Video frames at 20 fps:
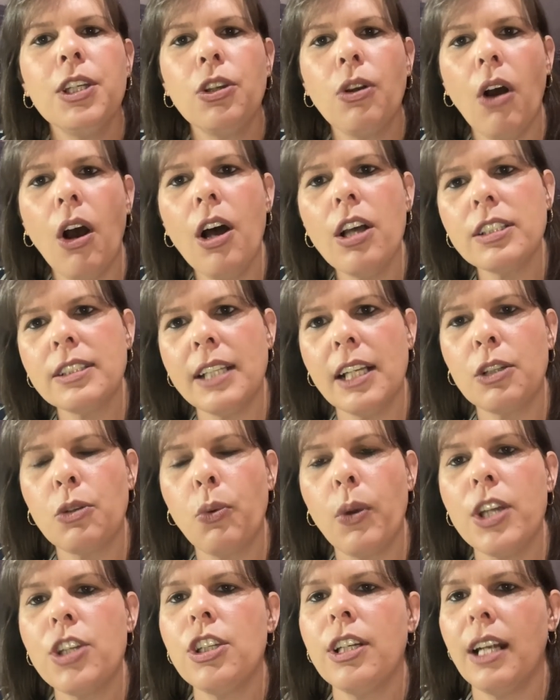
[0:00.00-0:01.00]
You asked that
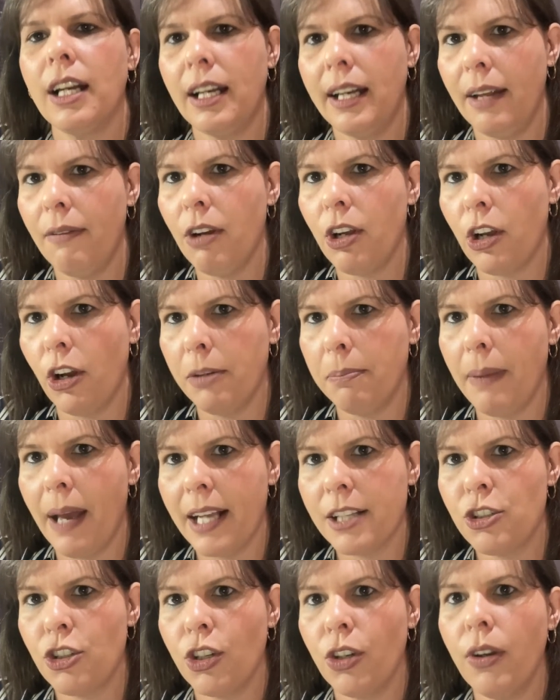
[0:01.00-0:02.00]
question, I never got
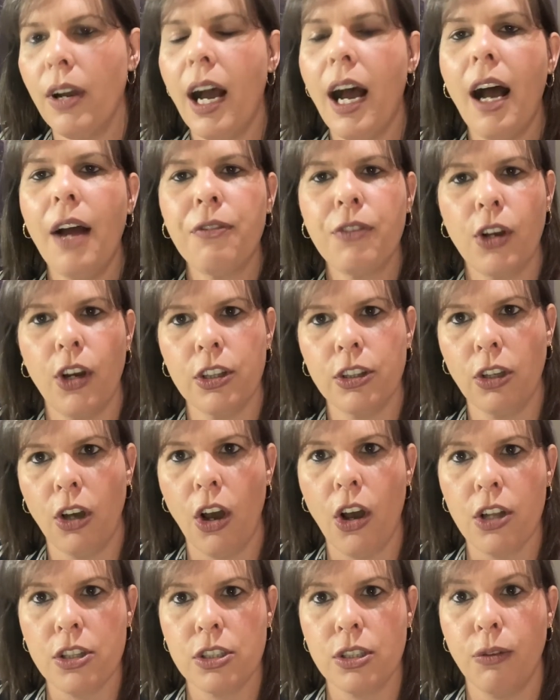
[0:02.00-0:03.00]
back to you. I've got the
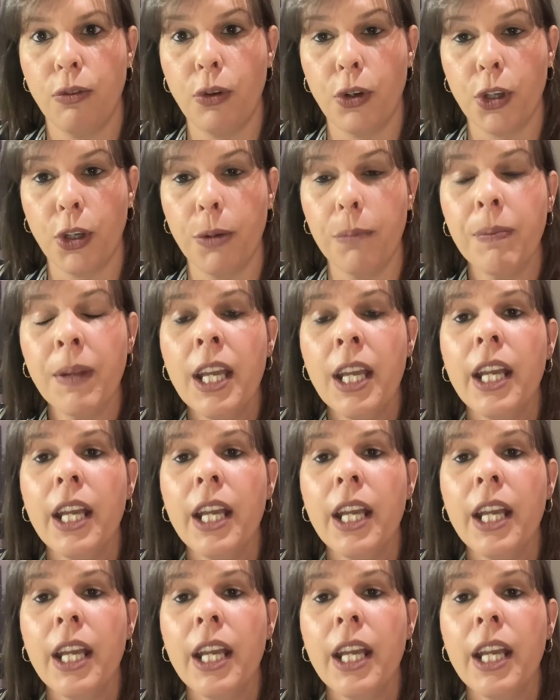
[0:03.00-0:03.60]
answer for you.